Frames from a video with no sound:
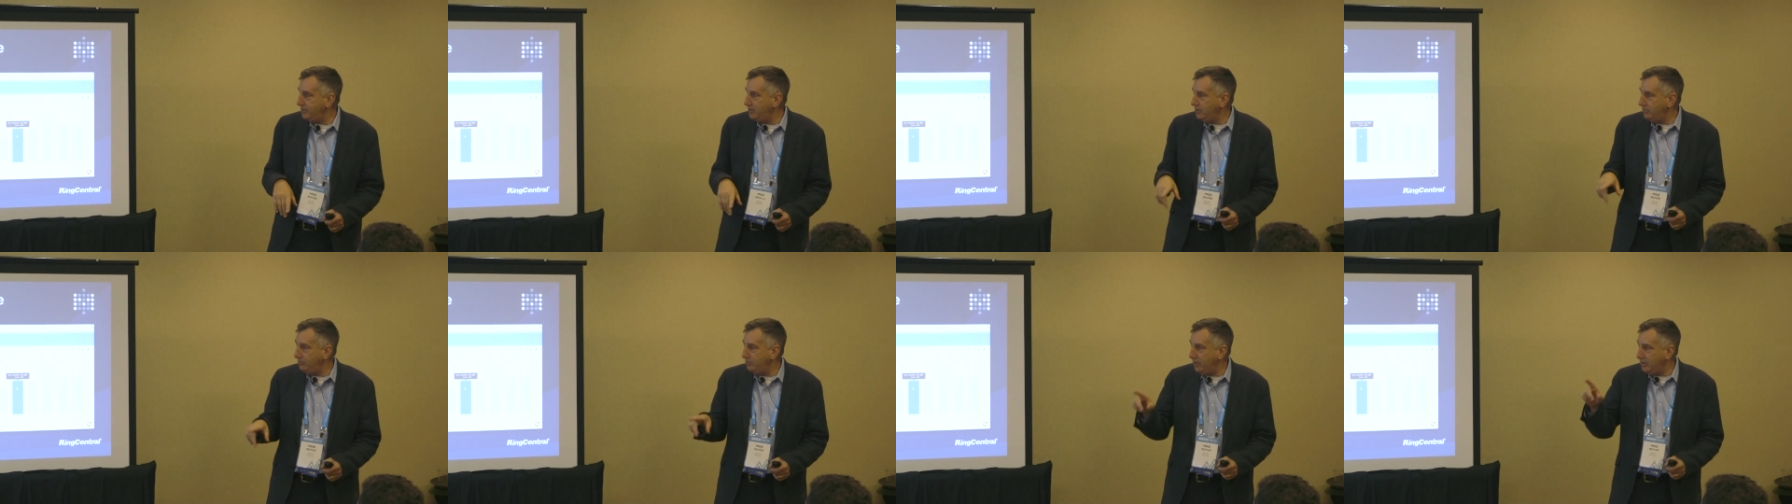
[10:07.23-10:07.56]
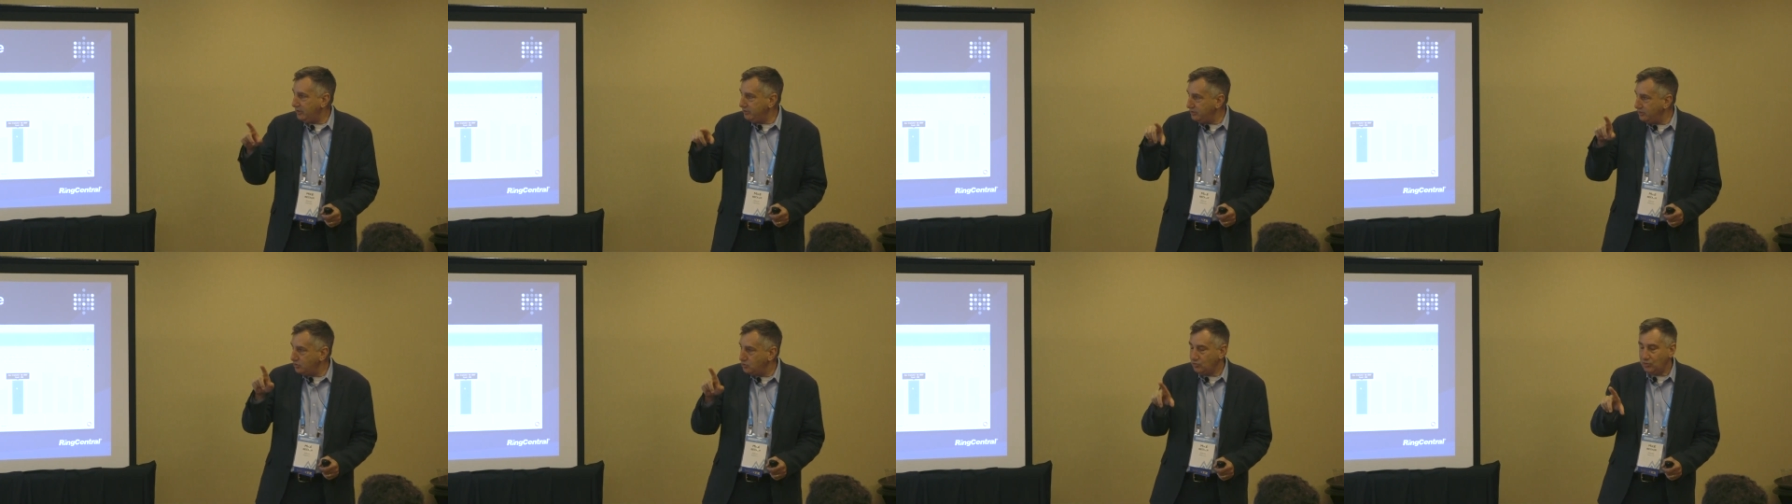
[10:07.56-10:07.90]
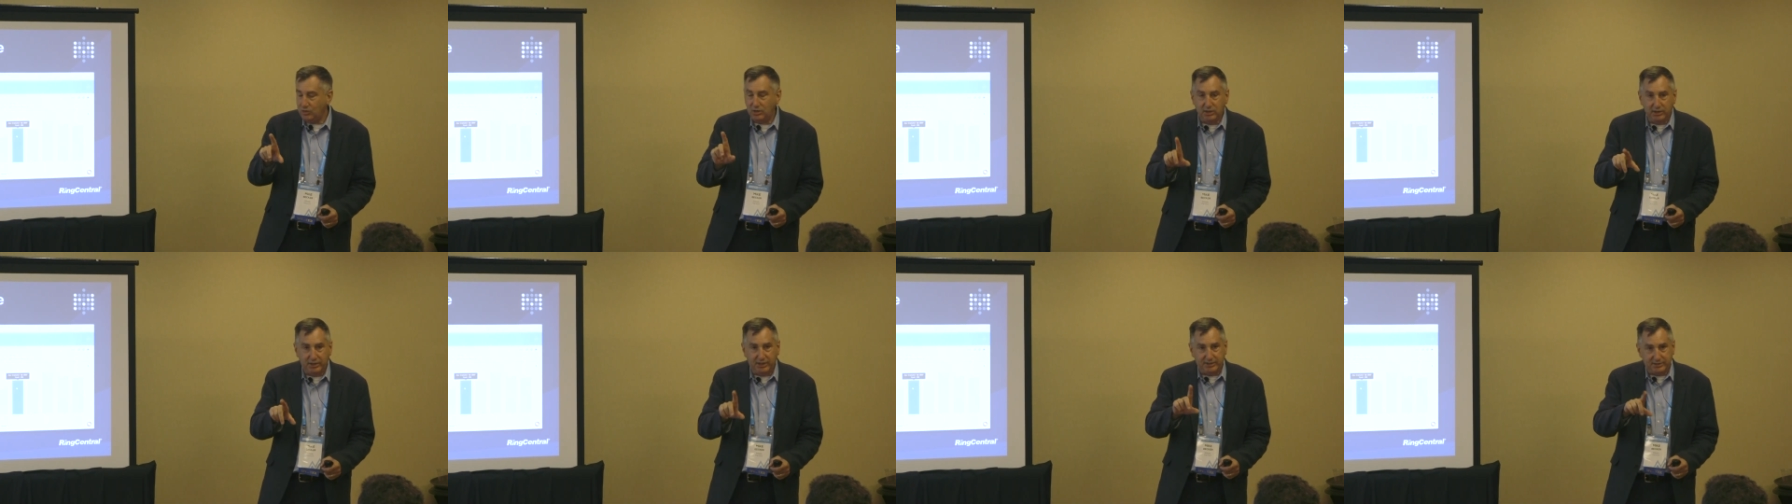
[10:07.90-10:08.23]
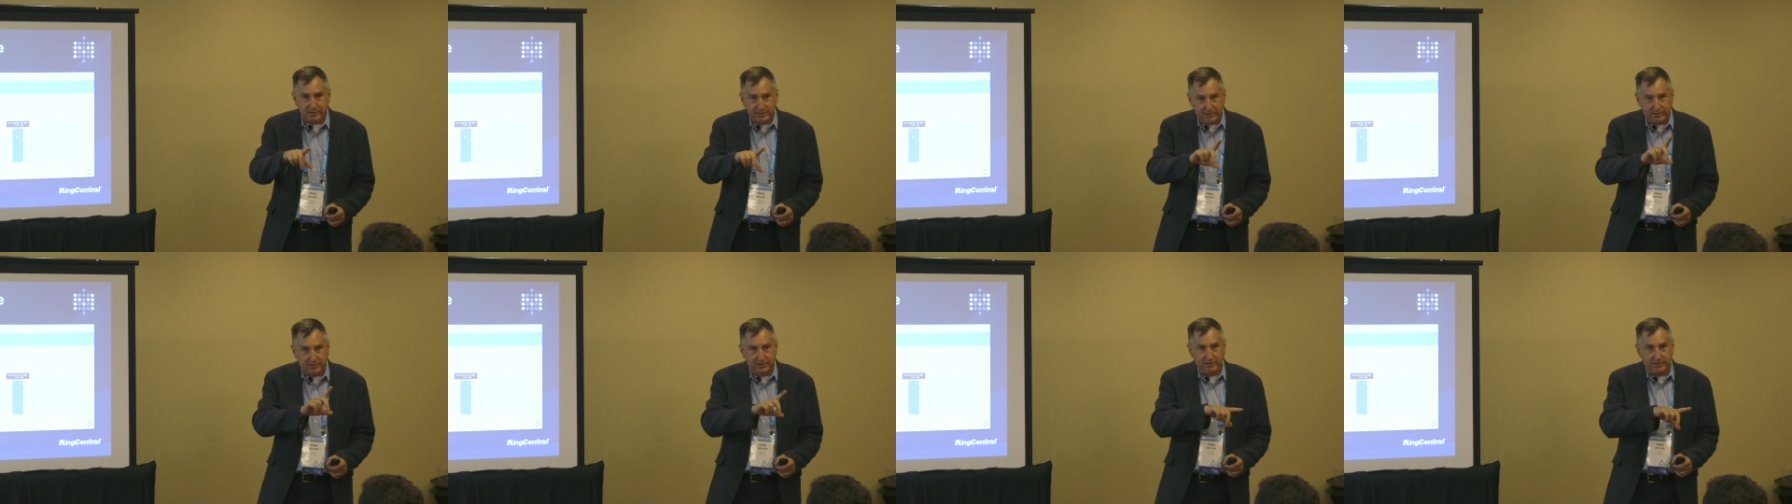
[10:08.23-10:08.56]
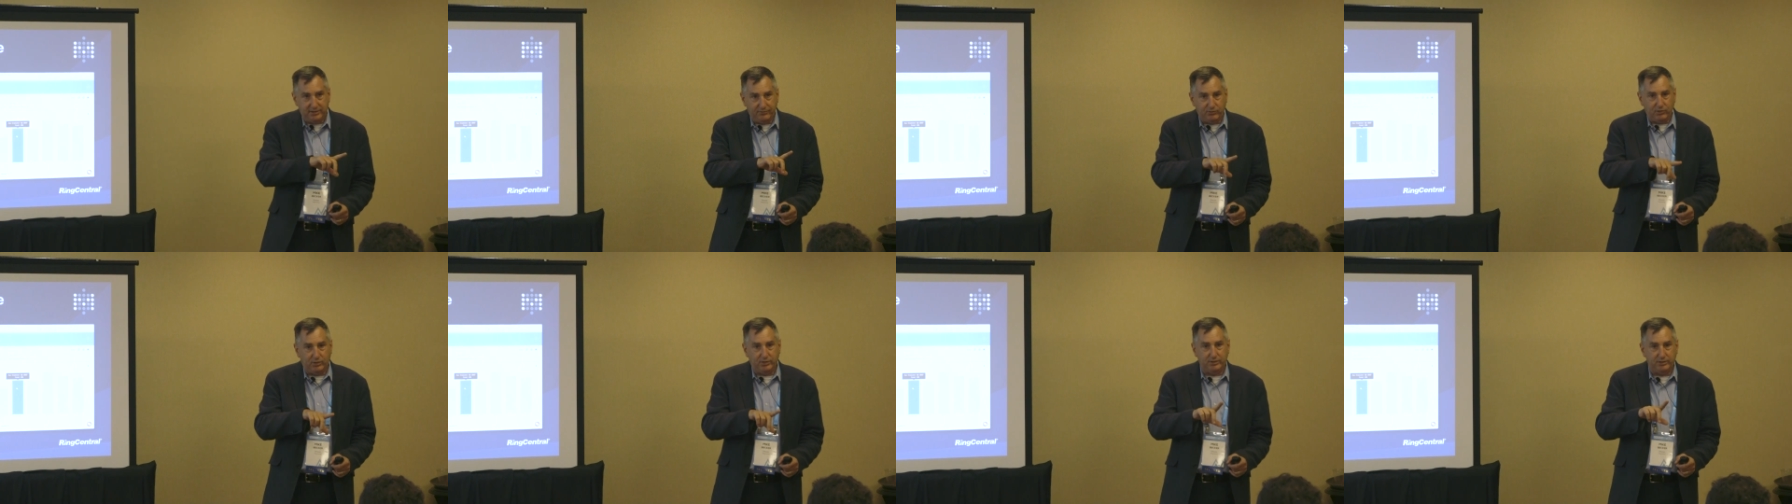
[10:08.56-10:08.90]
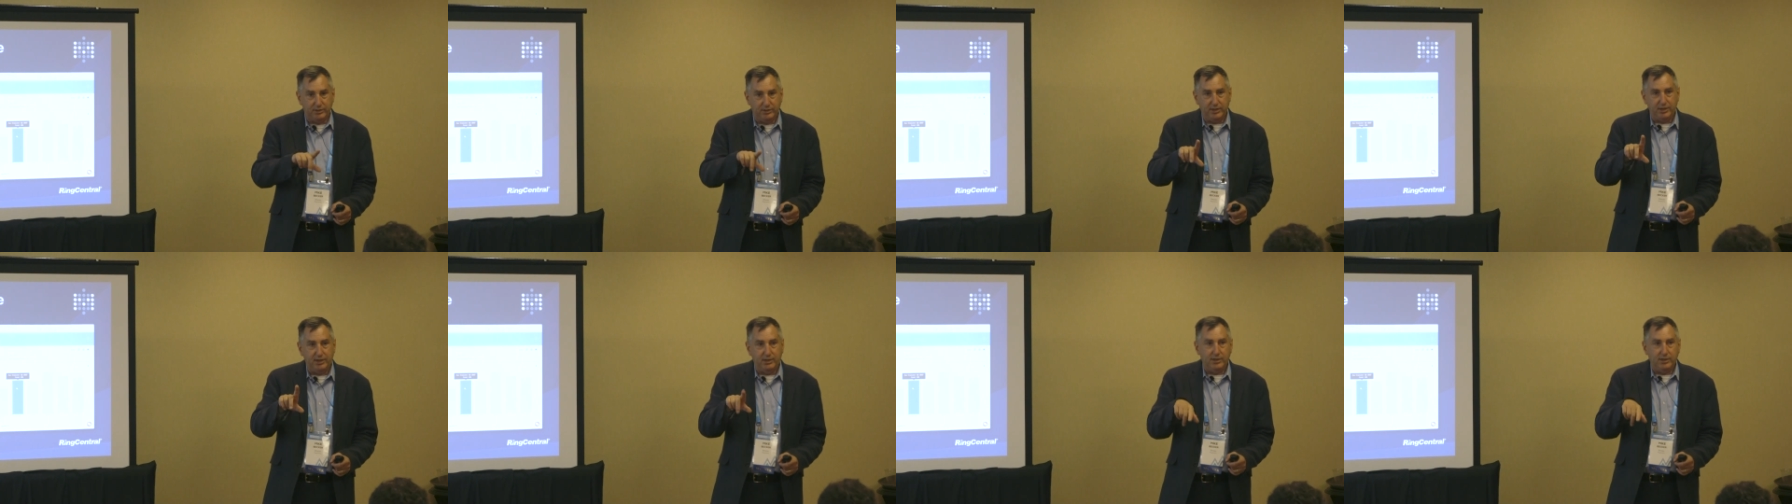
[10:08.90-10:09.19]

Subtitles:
and they'll be able to drill into the different